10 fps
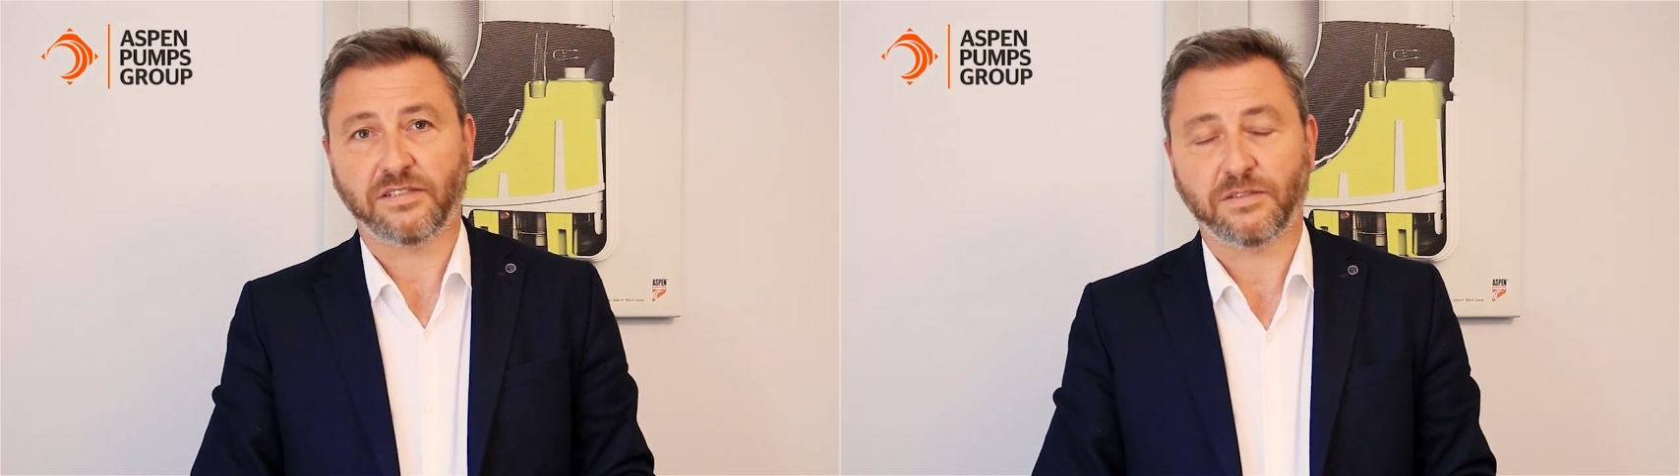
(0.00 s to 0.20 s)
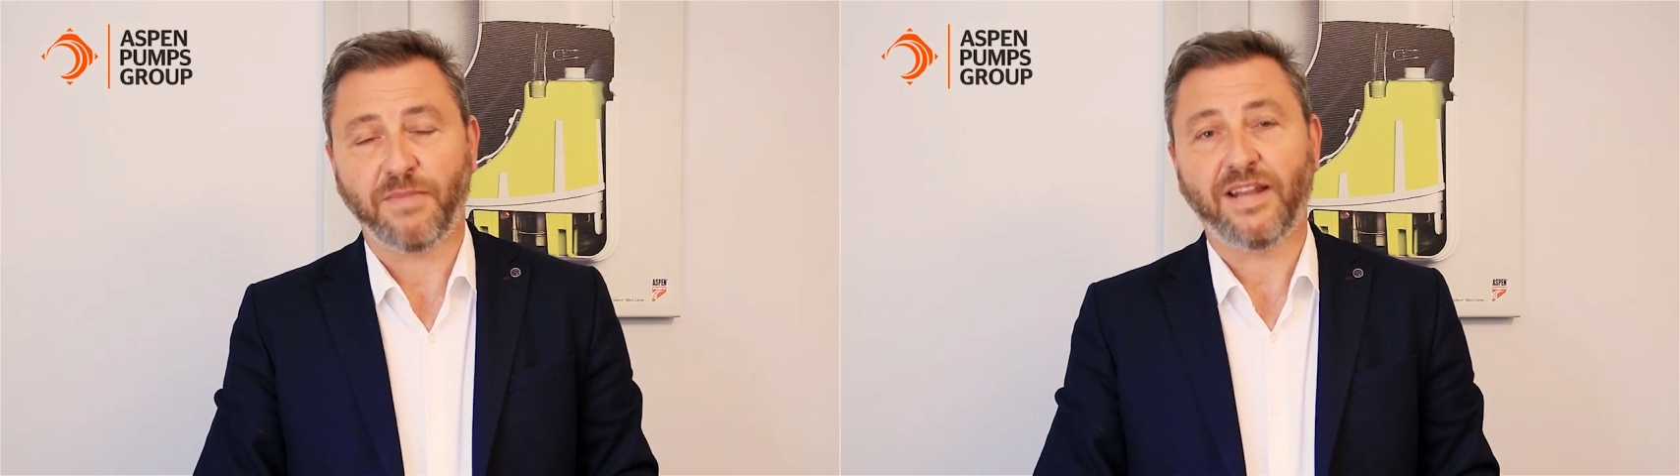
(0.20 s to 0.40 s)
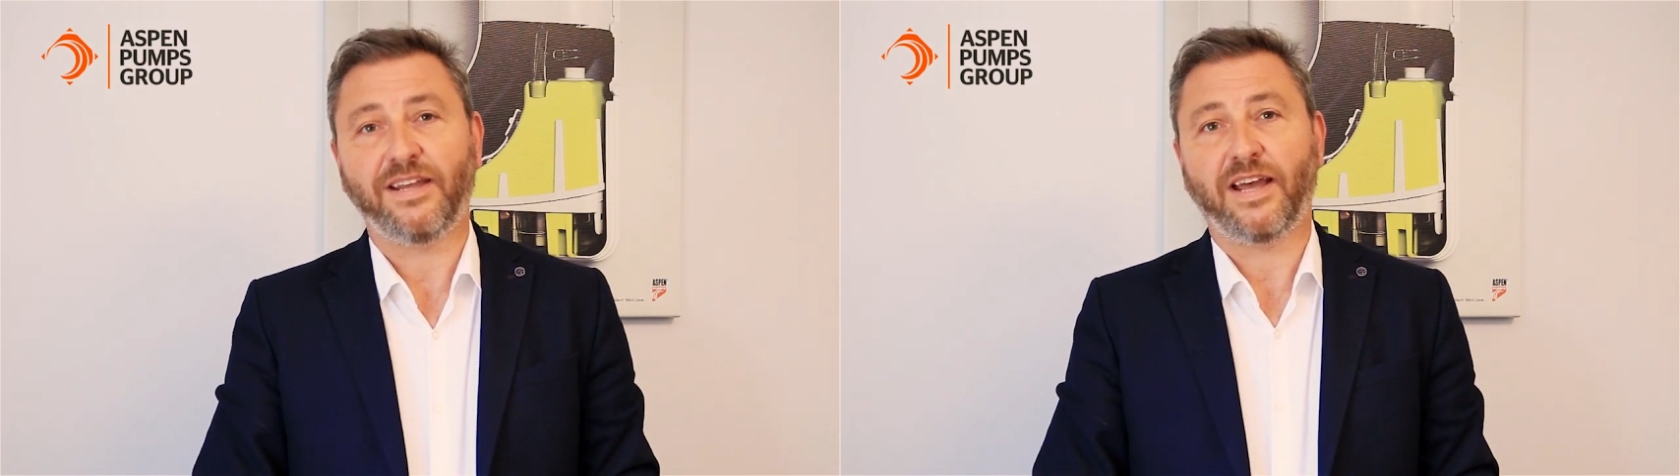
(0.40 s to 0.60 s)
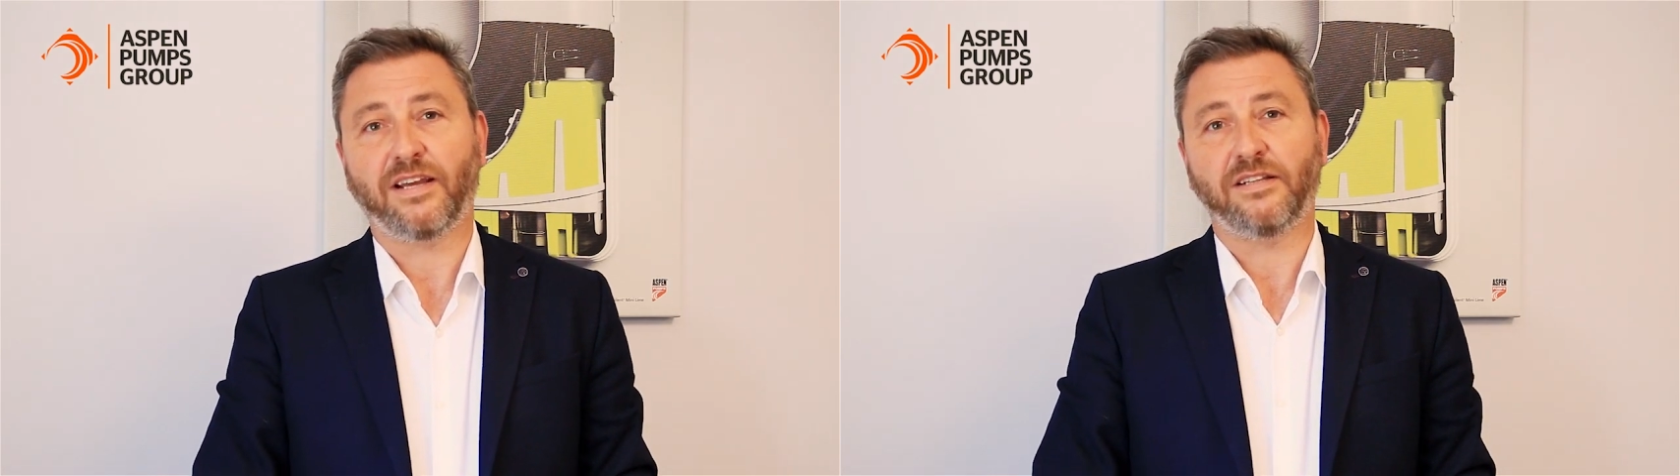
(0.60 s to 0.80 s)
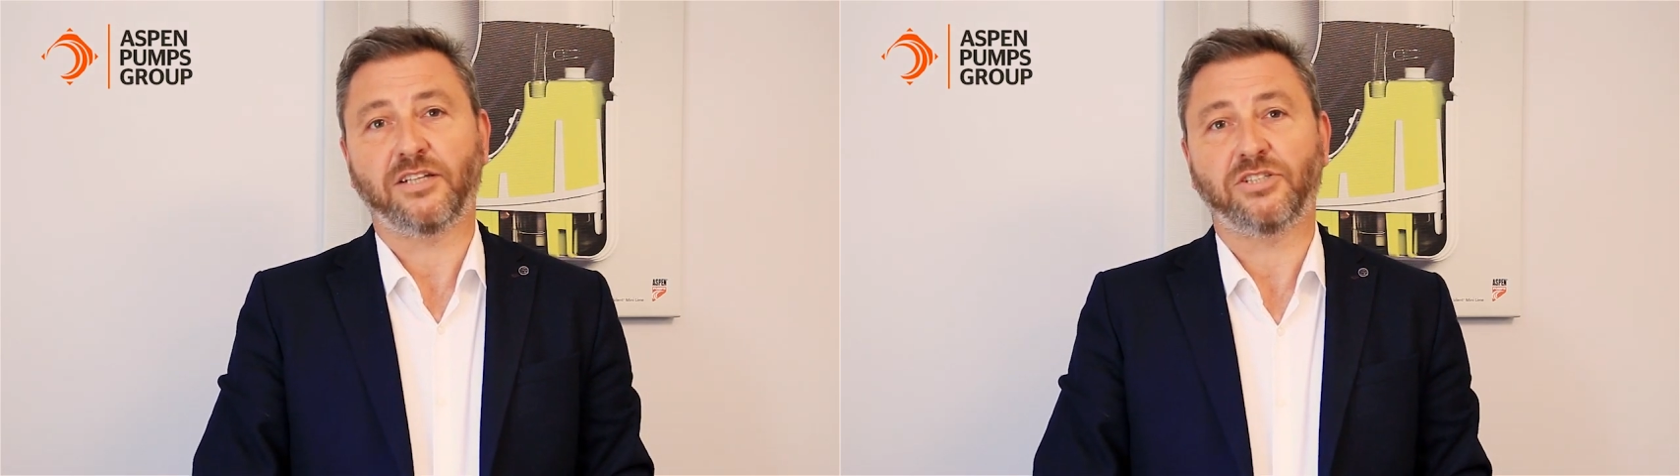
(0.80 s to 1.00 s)
as many air
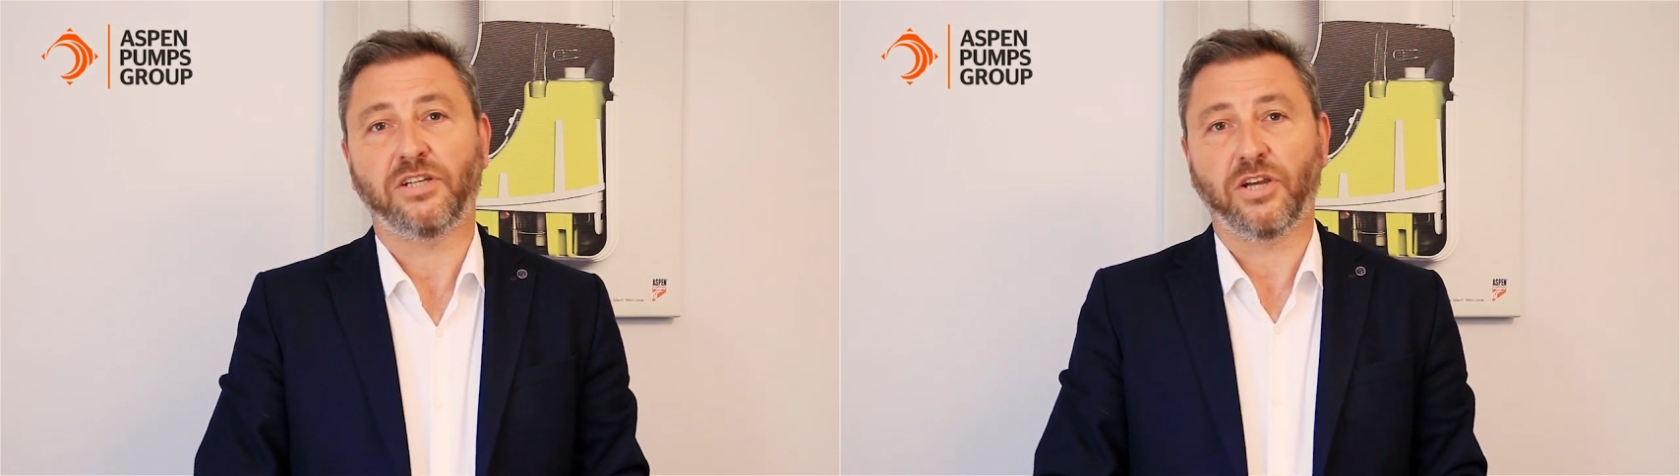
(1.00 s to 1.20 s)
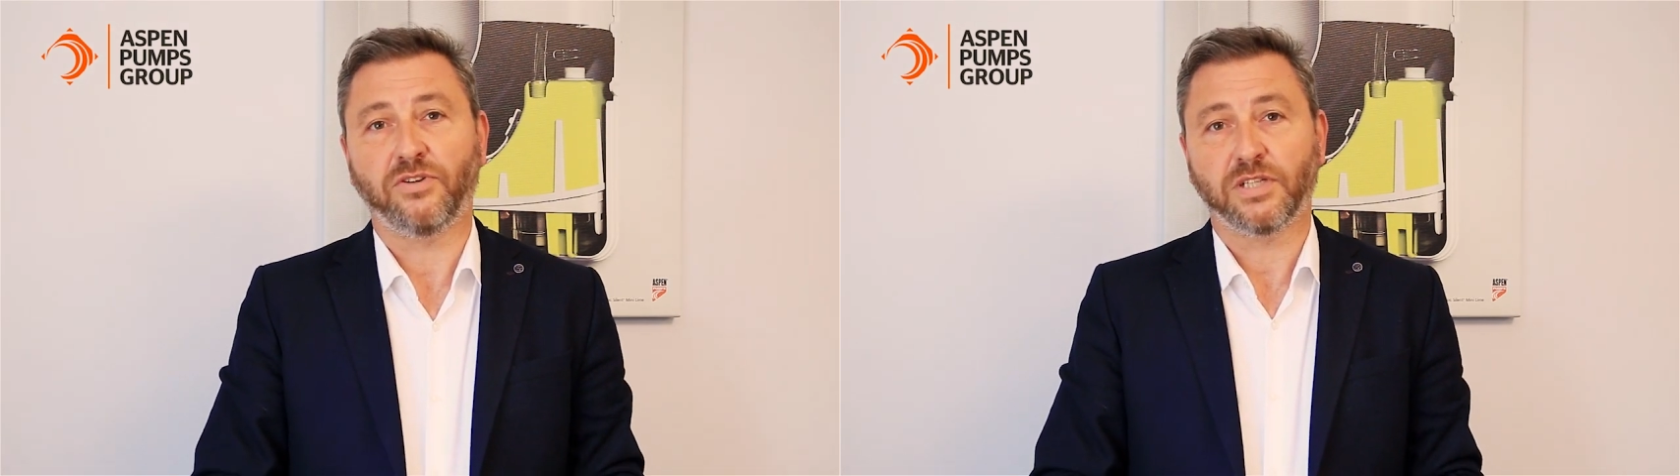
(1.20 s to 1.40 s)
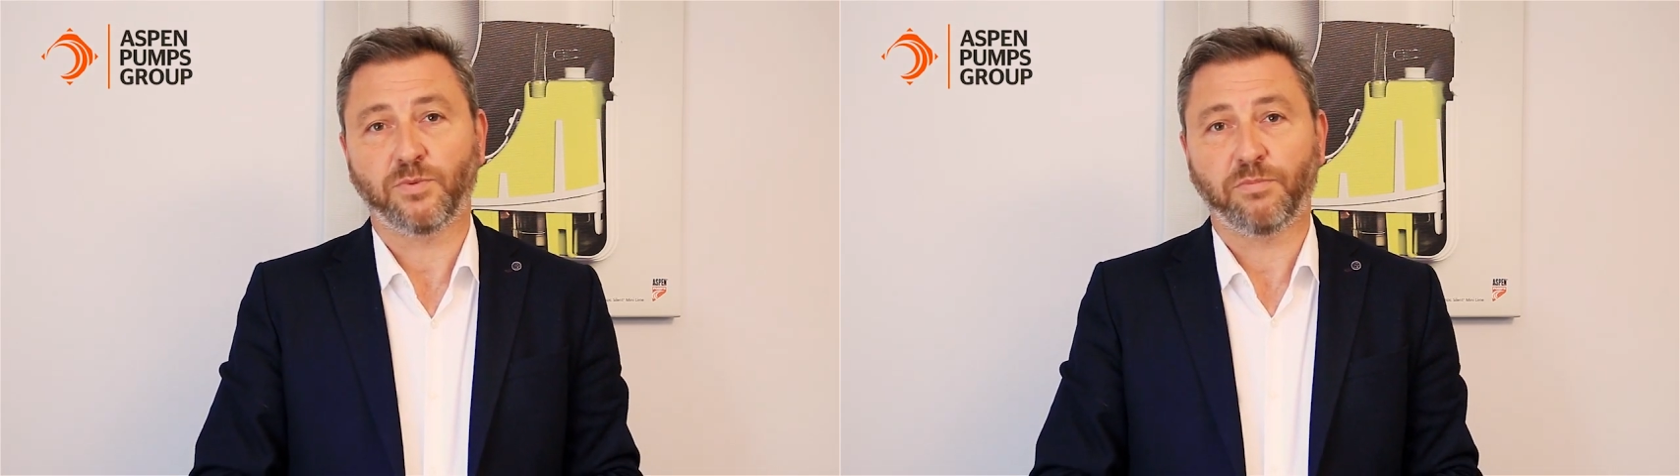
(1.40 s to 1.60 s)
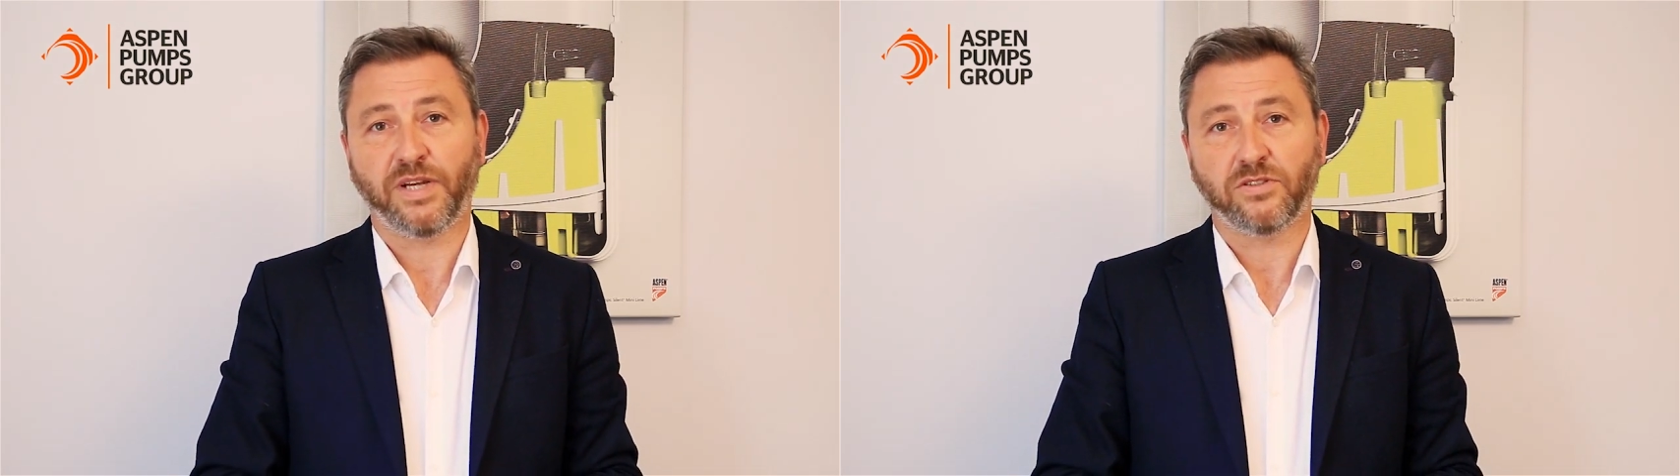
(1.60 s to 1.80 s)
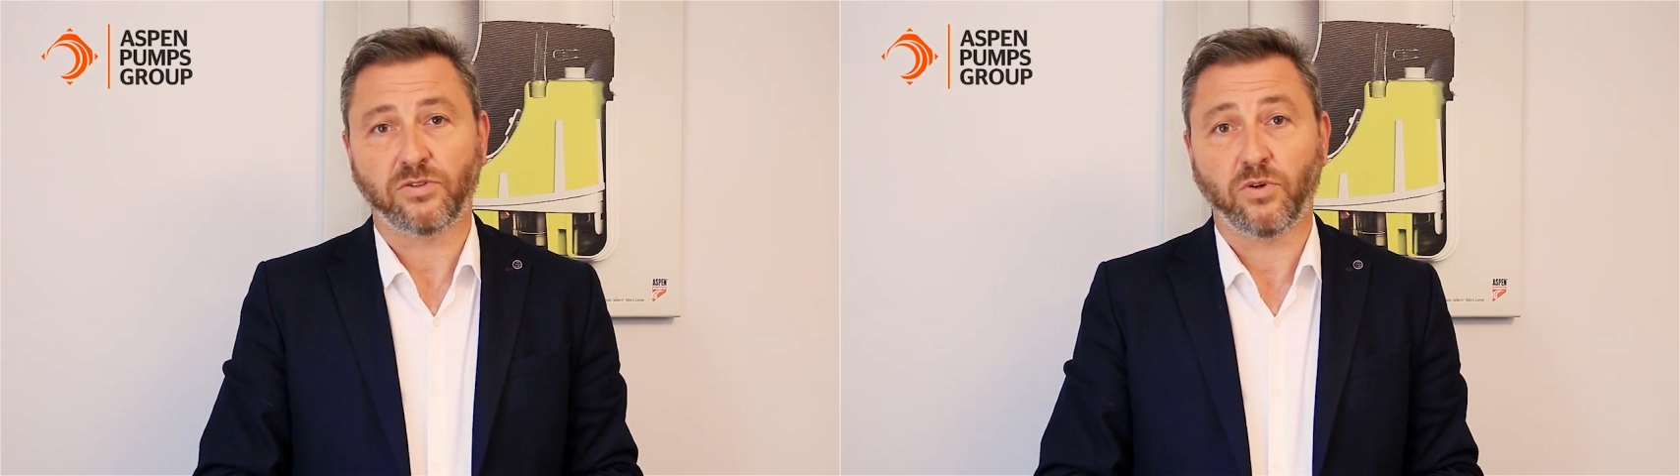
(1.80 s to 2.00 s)
conditioning units will be
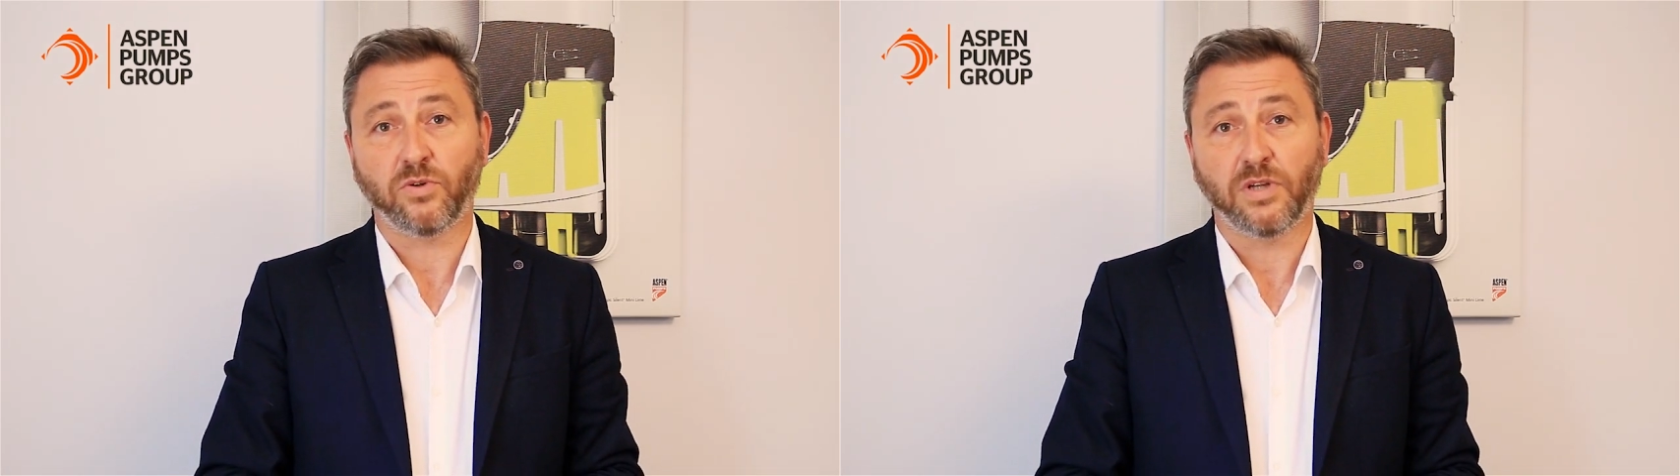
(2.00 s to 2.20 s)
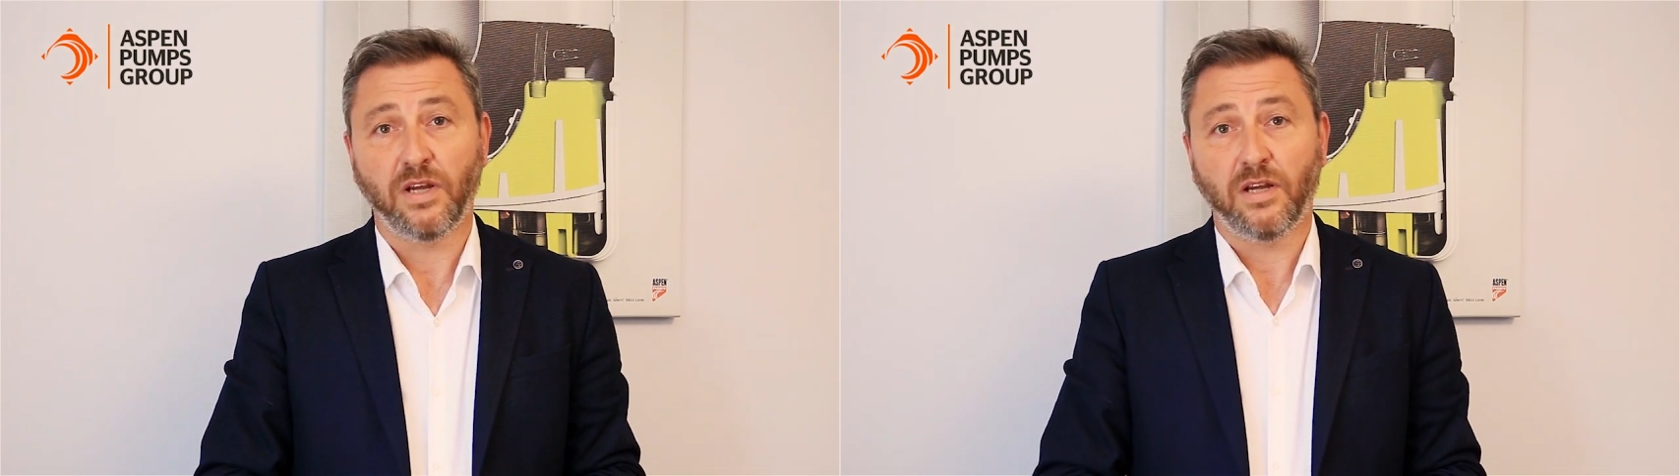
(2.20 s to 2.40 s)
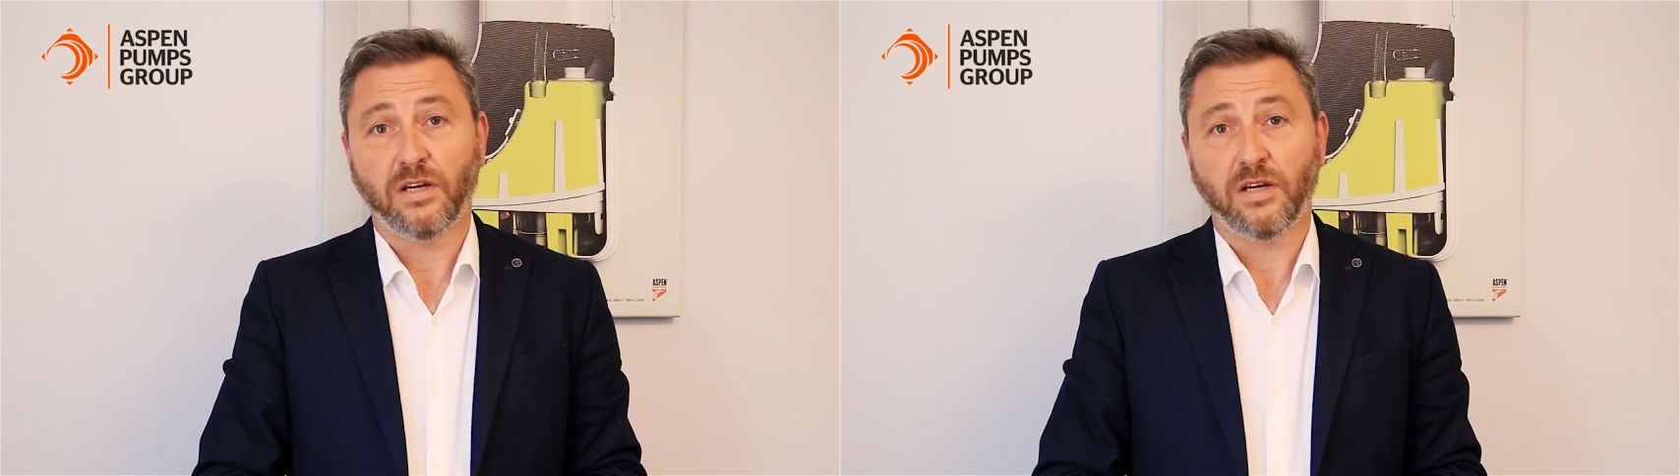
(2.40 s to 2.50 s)
installed